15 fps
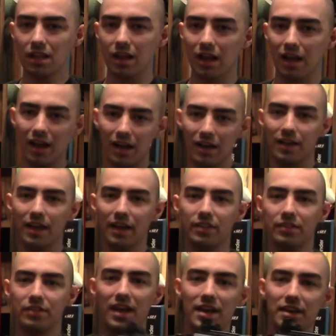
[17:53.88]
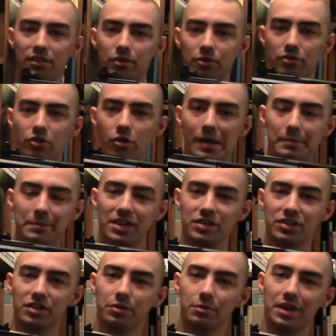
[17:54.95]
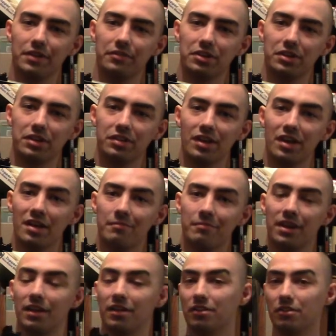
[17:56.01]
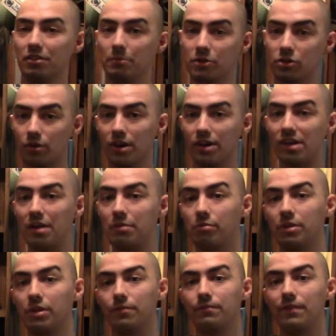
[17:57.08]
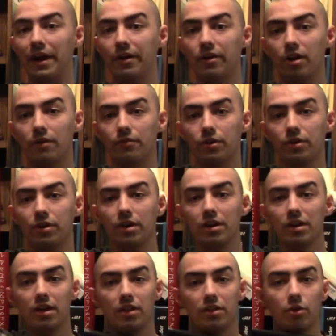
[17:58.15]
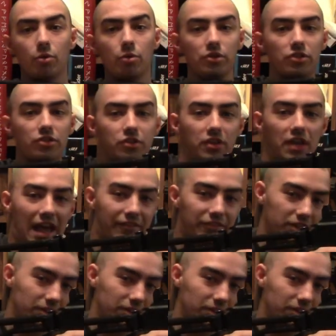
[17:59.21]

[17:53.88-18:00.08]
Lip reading: as I said, there's no ammunition or whatever in this, but the majority of times when they're firing off their gun, they're always having